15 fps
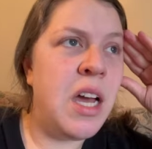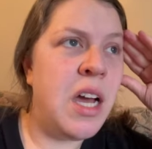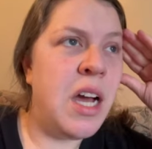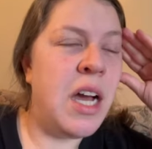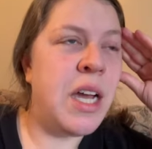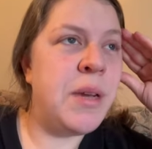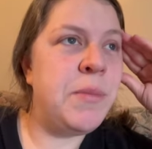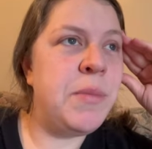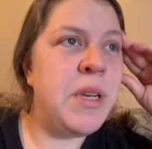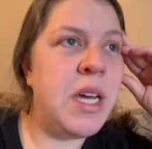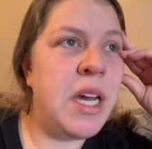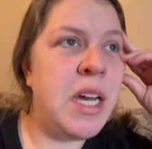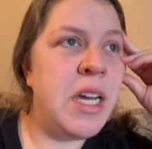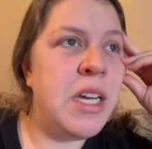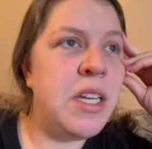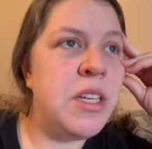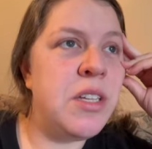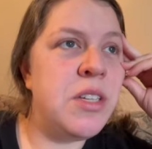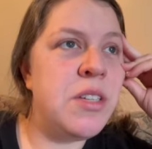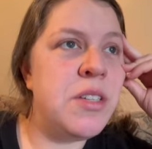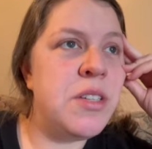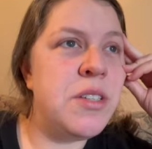I am not
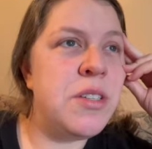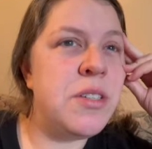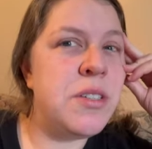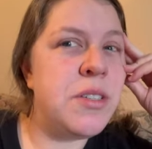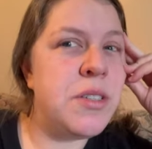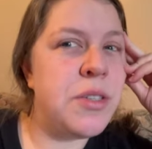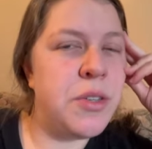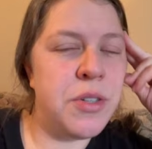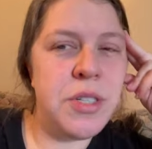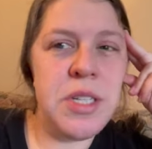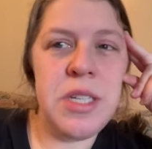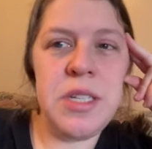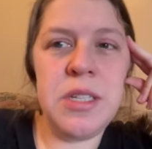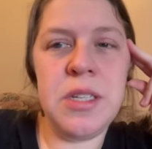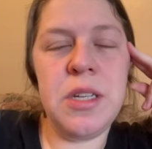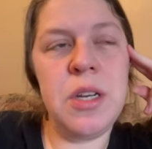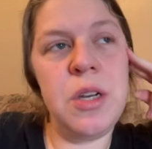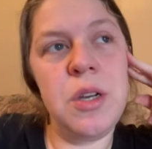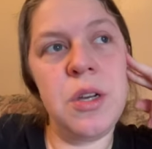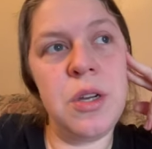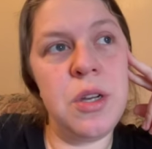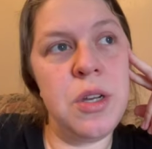certain.
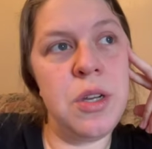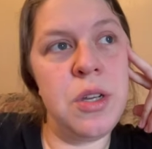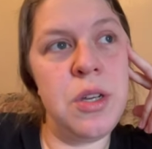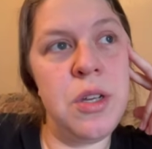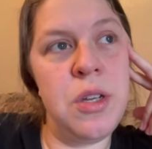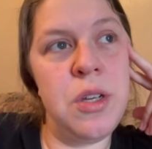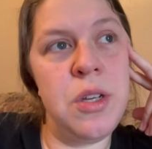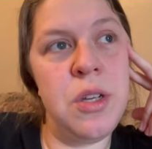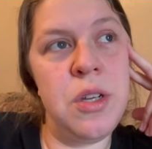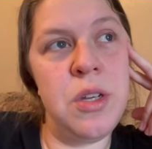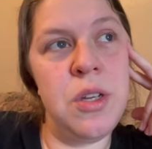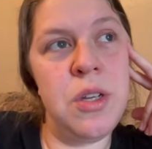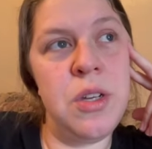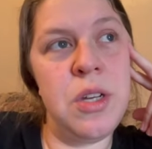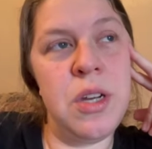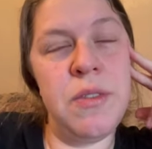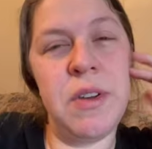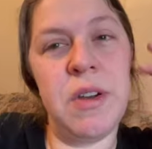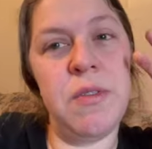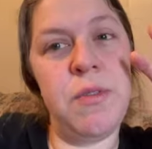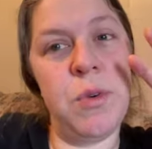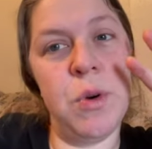I've
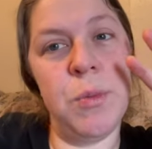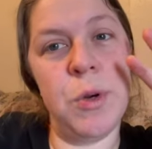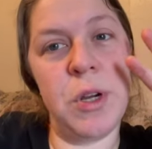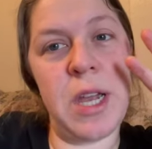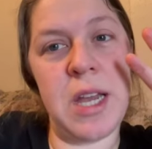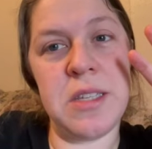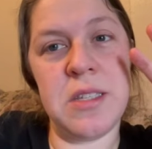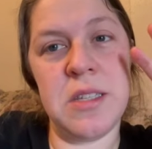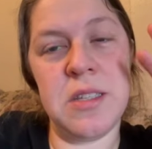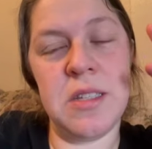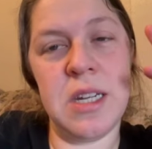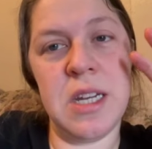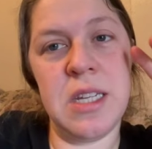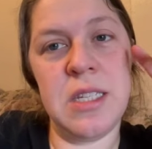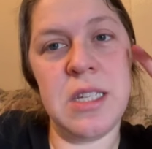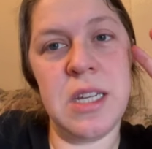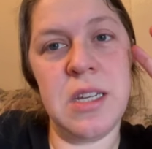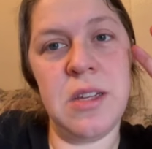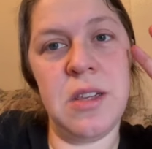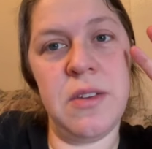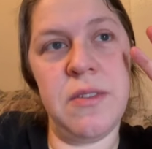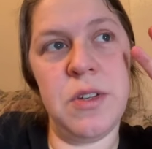got 4 more cast ons, 9, 10,
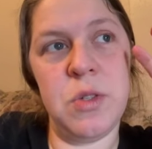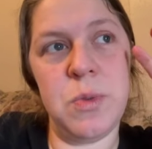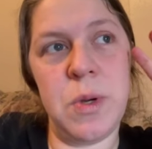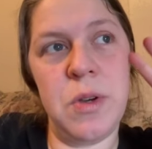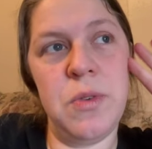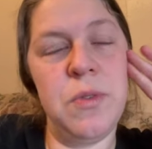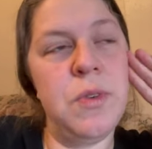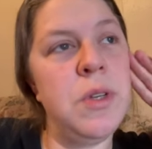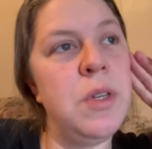11, 12.